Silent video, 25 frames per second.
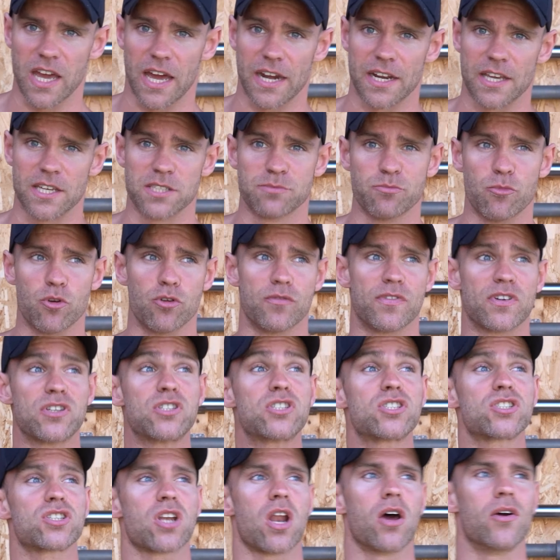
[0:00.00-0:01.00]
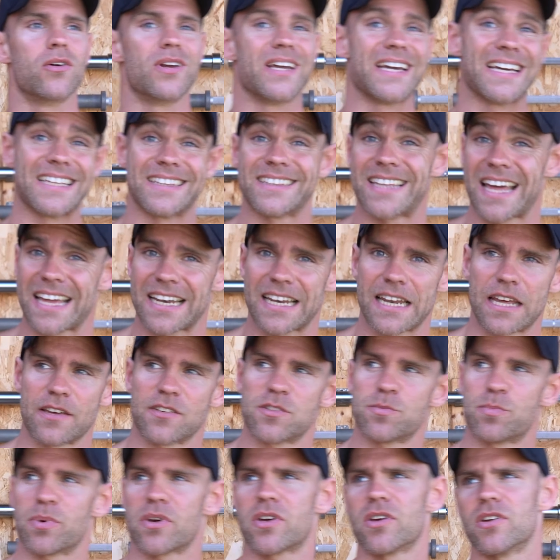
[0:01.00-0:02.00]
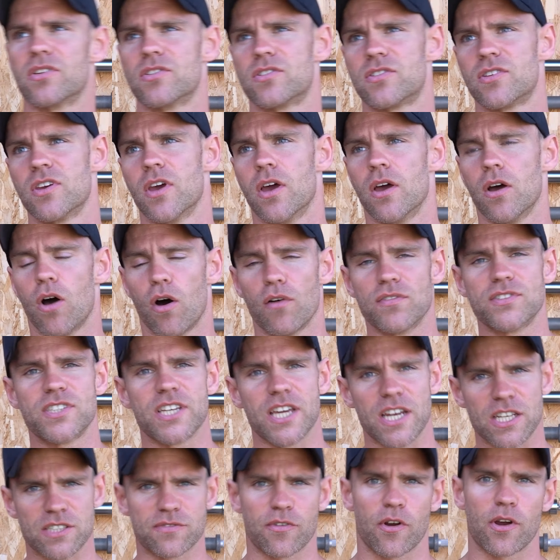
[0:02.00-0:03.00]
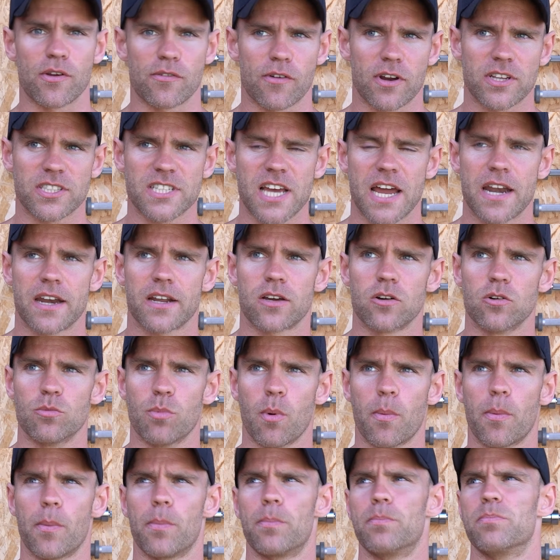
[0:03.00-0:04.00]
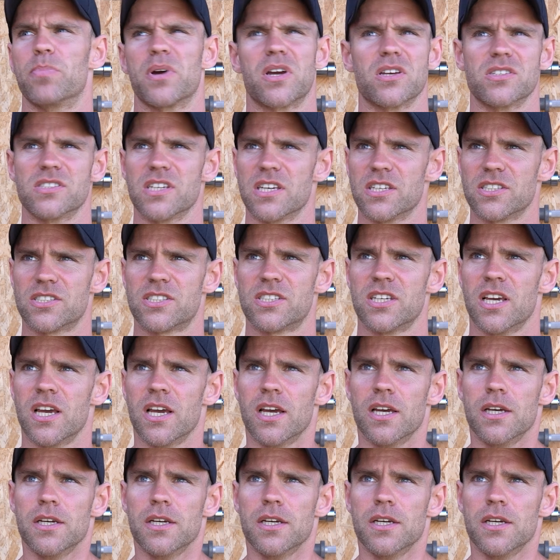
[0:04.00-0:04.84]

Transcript: and it is moving slowly in deadlifts because obviously it is very, very technical, but because it's